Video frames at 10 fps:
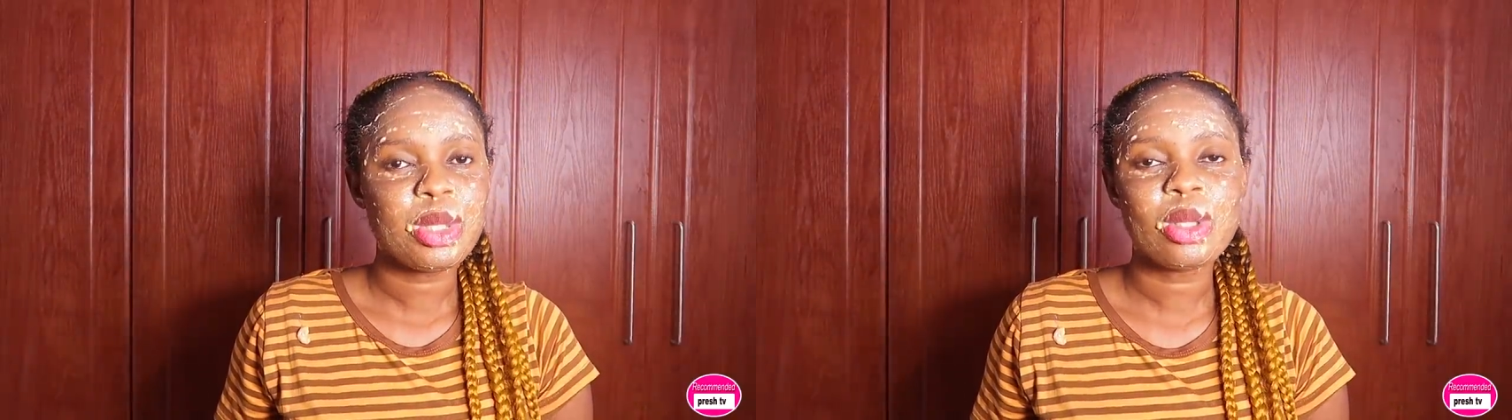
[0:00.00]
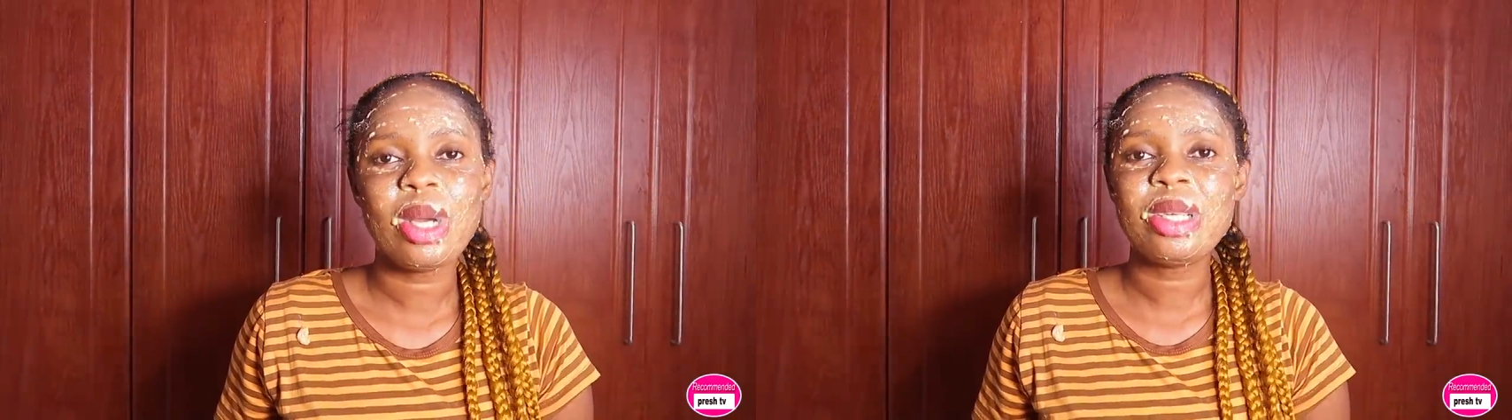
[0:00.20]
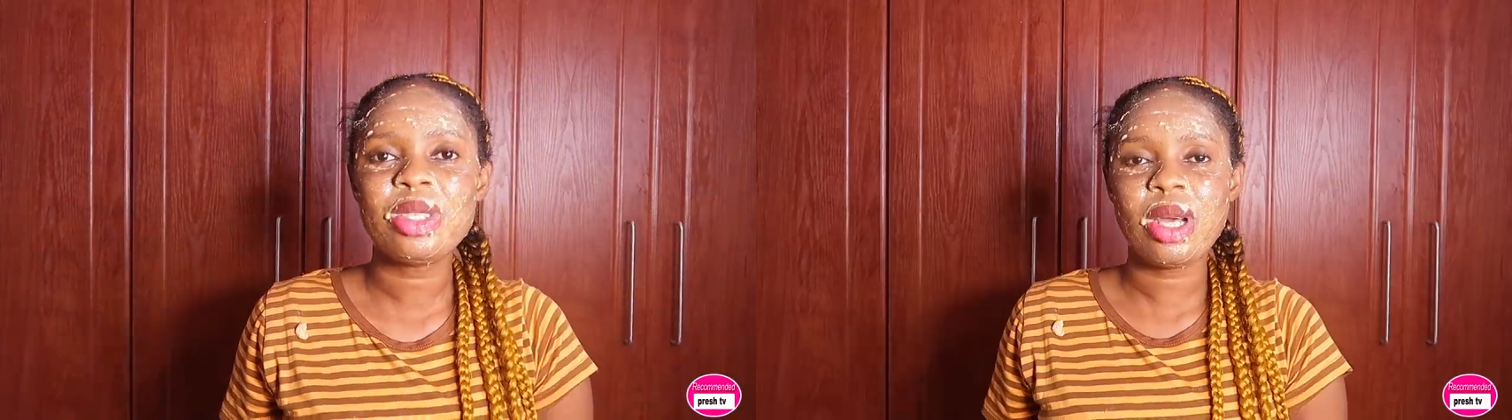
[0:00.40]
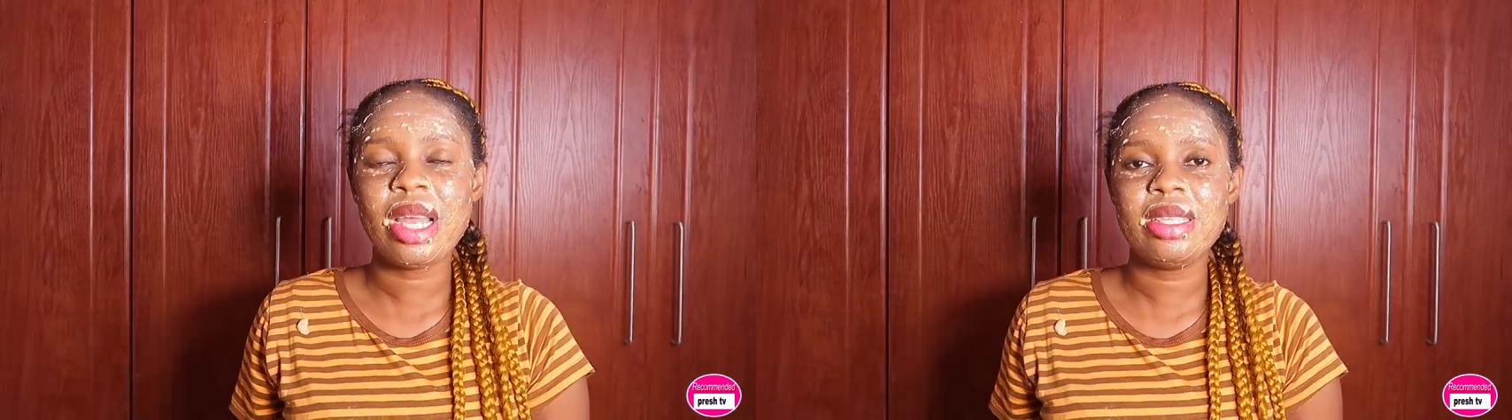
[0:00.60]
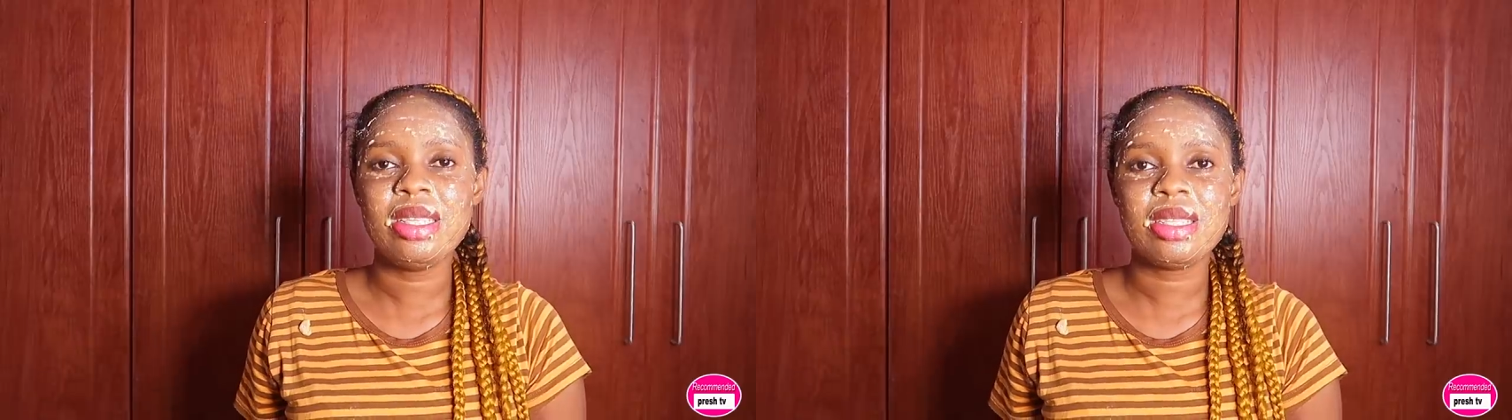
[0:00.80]
Go and
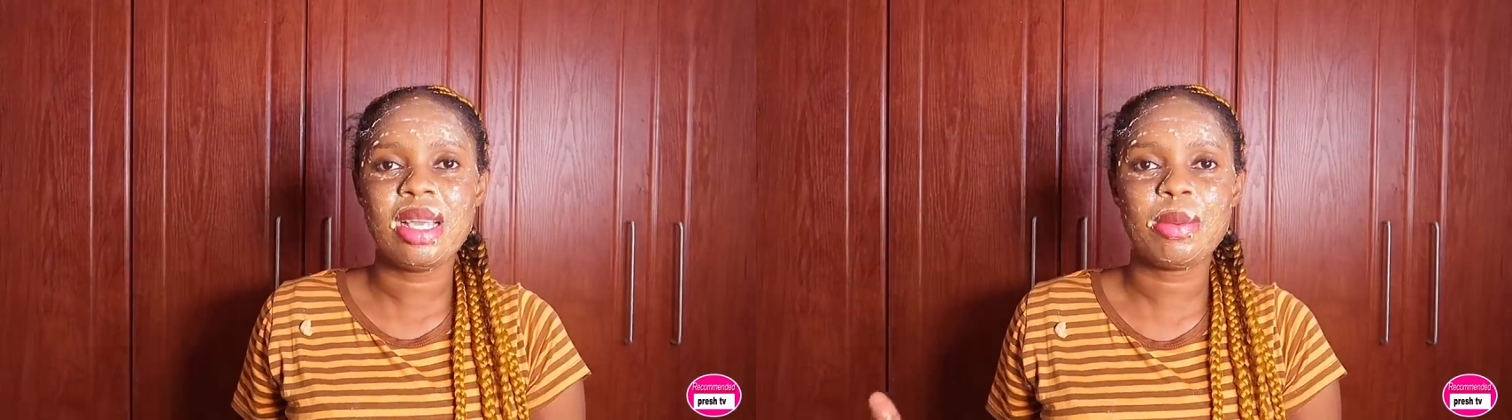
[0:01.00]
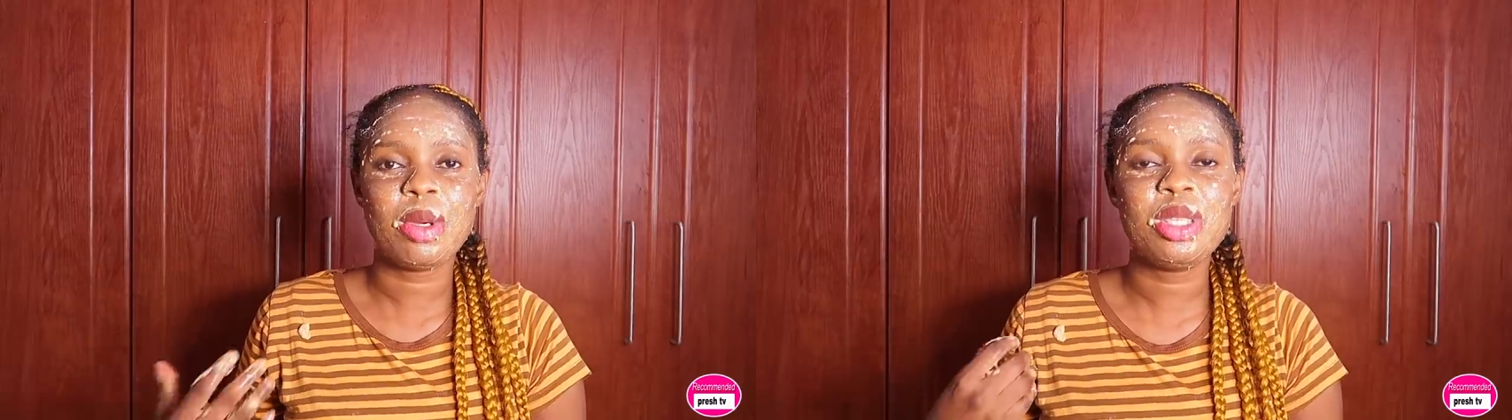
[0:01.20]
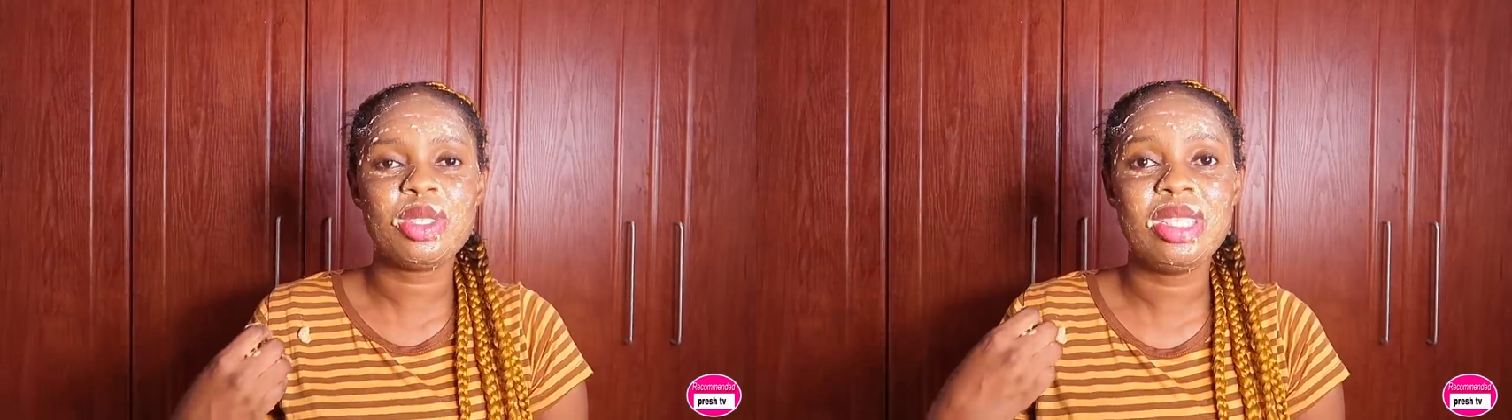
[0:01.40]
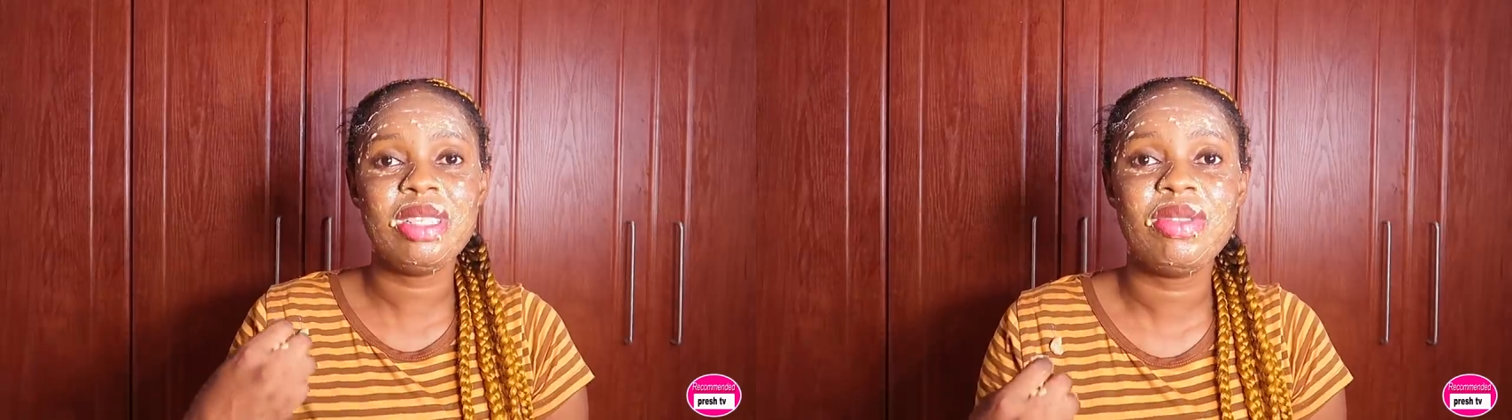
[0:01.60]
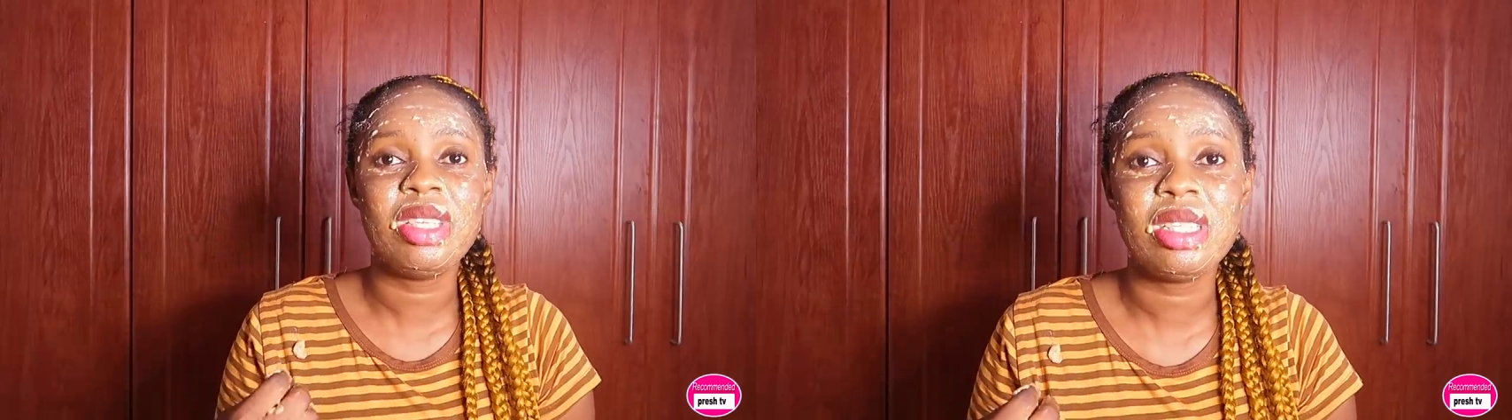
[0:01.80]
try this. I'm going to
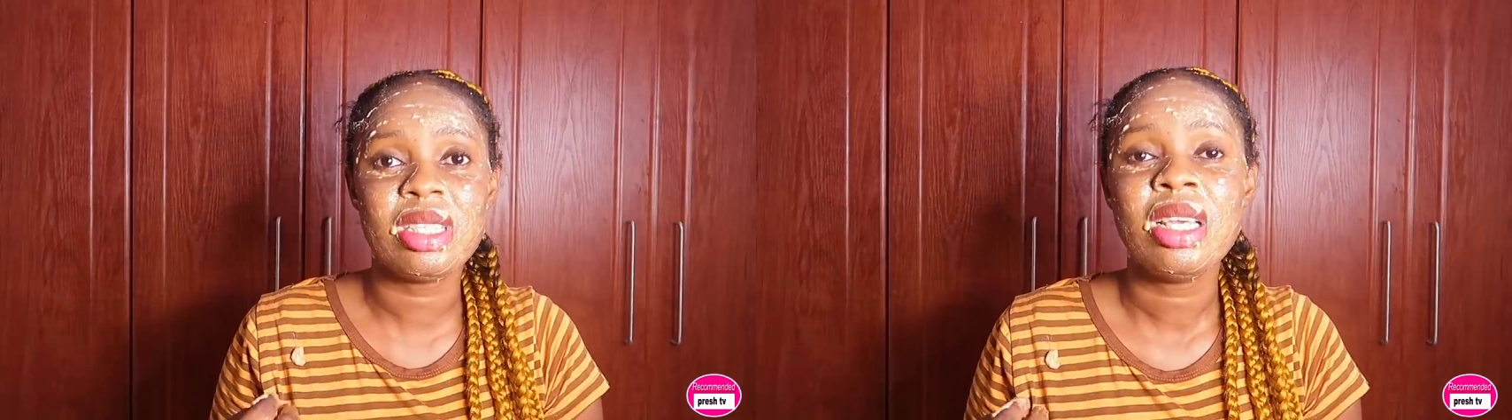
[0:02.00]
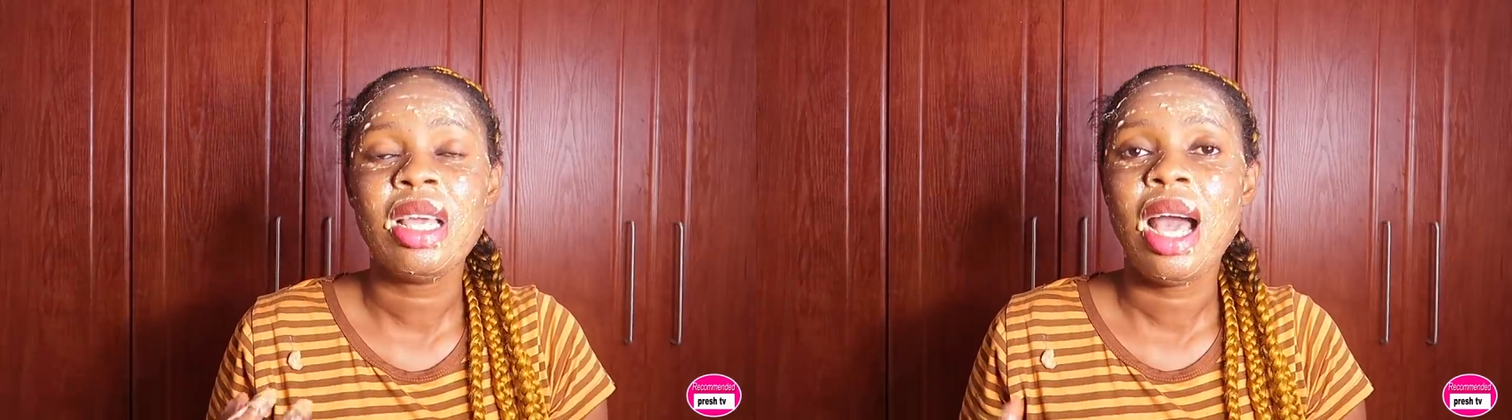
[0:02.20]
leave this